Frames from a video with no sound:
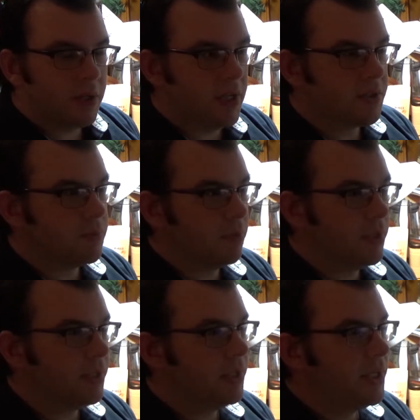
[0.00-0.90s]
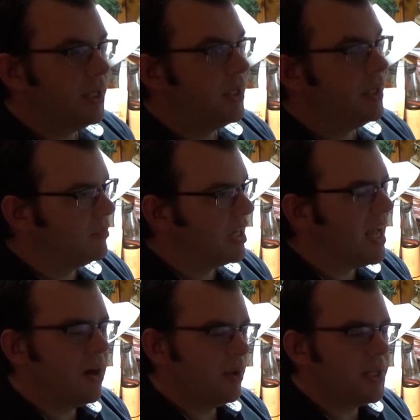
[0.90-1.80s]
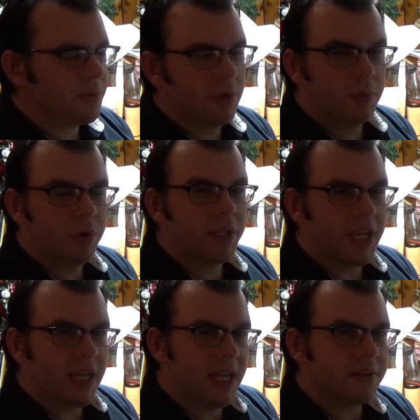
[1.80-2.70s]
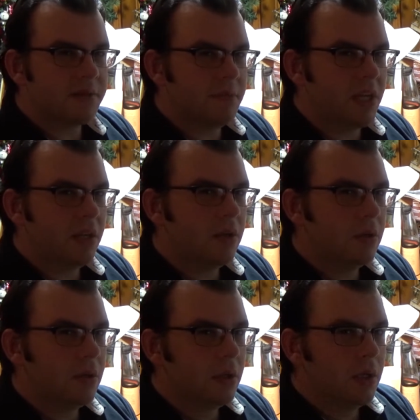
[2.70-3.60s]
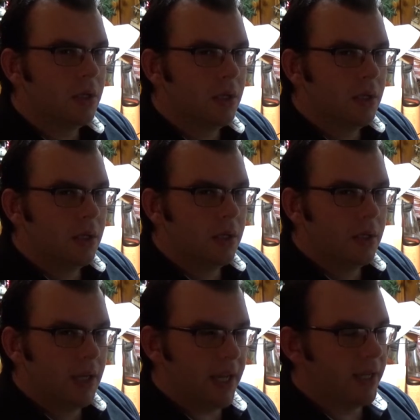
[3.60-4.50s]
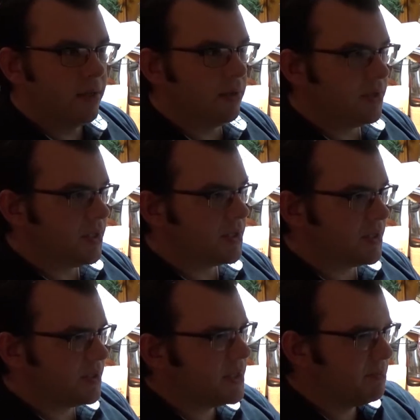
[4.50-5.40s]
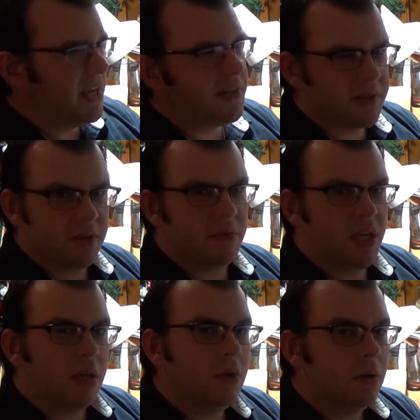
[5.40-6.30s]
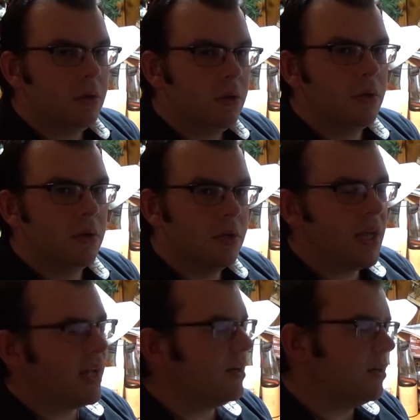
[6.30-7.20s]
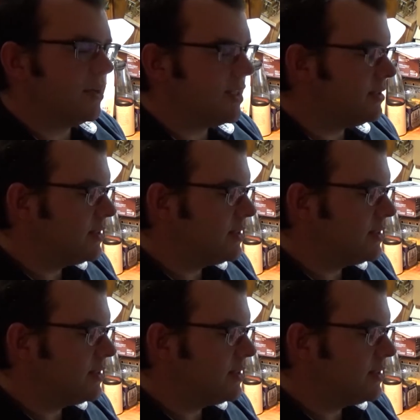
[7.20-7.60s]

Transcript: It's what, I don't know, it's what really gets me and just speaks to me. I don't know.